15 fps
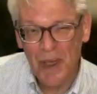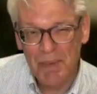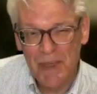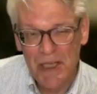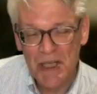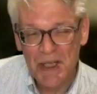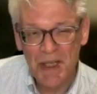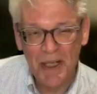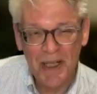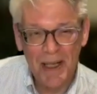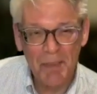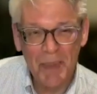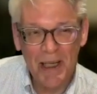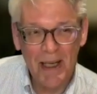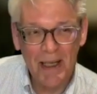been teaching
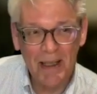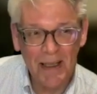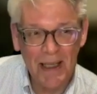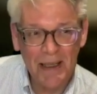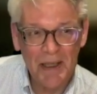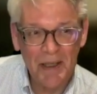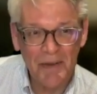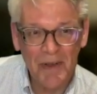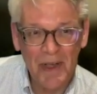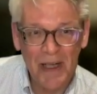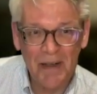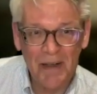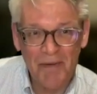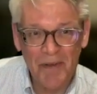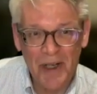an MBA elective
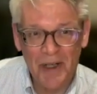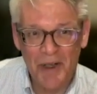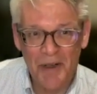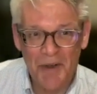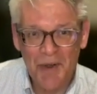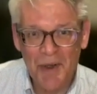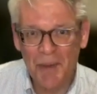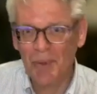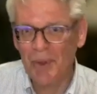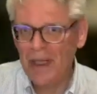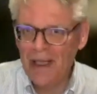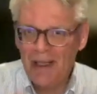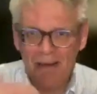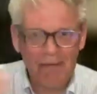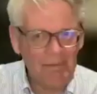on failure, and so I bring
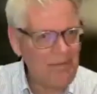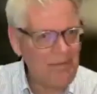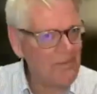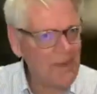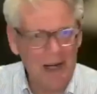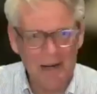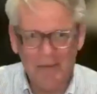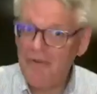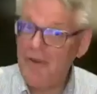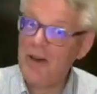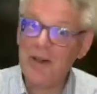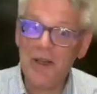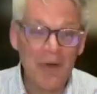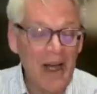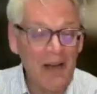in
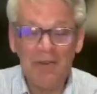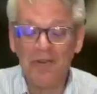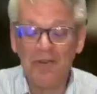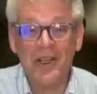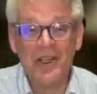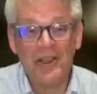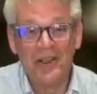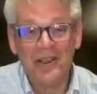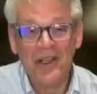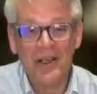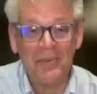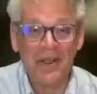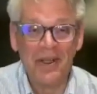failure after failure, come into the